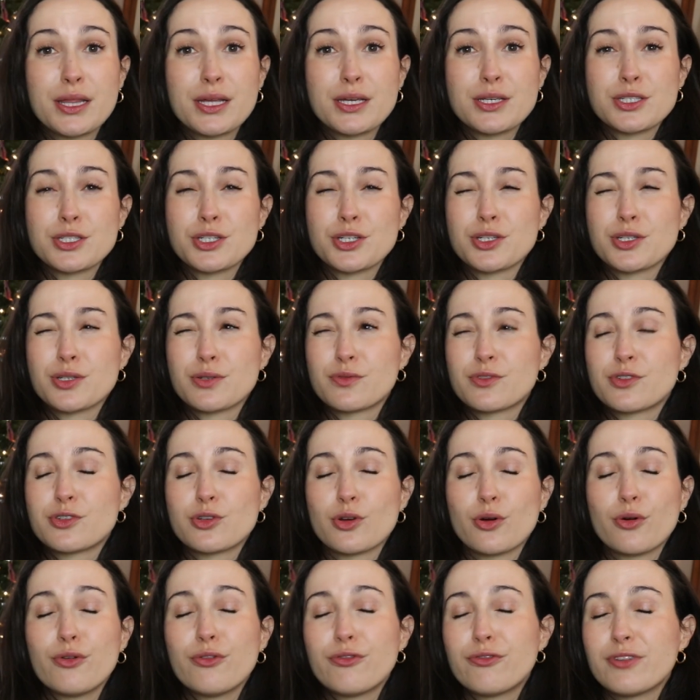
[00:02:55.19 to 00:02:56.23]
is just
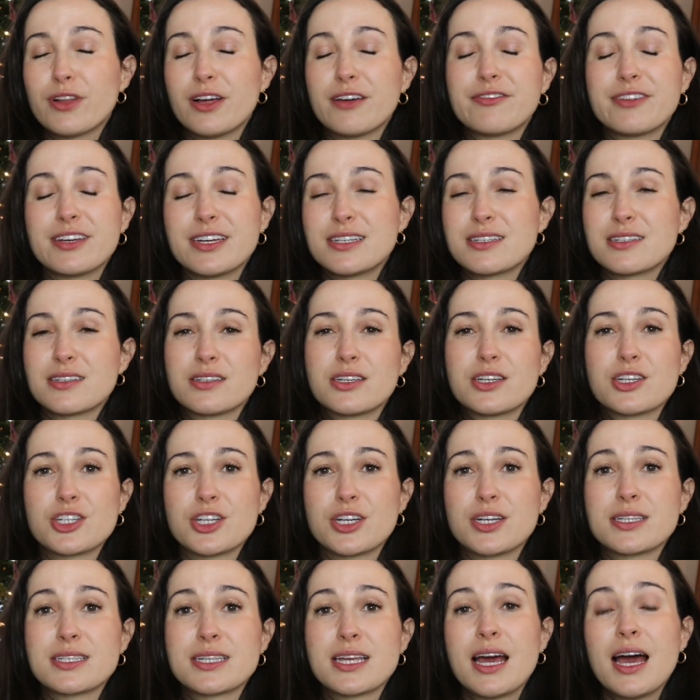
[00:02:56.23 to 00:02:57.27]
so fluffy and
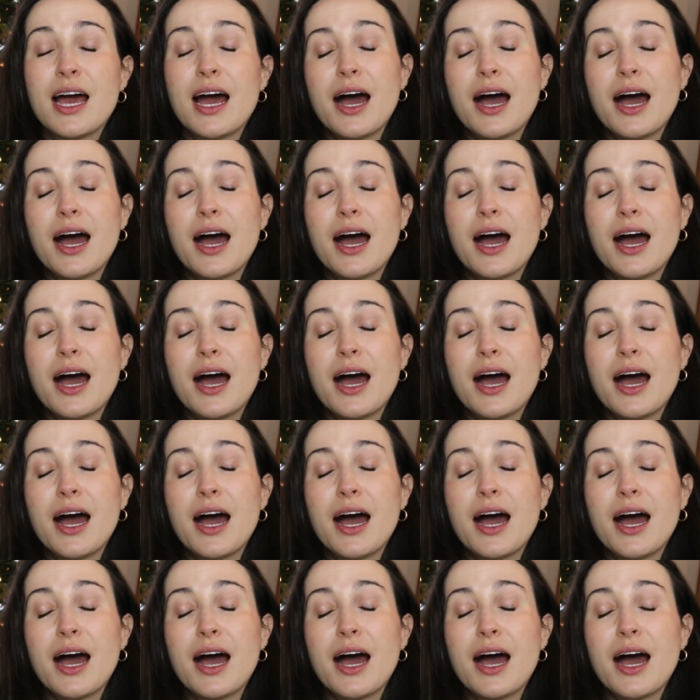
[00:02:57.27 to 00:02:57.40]
delicious.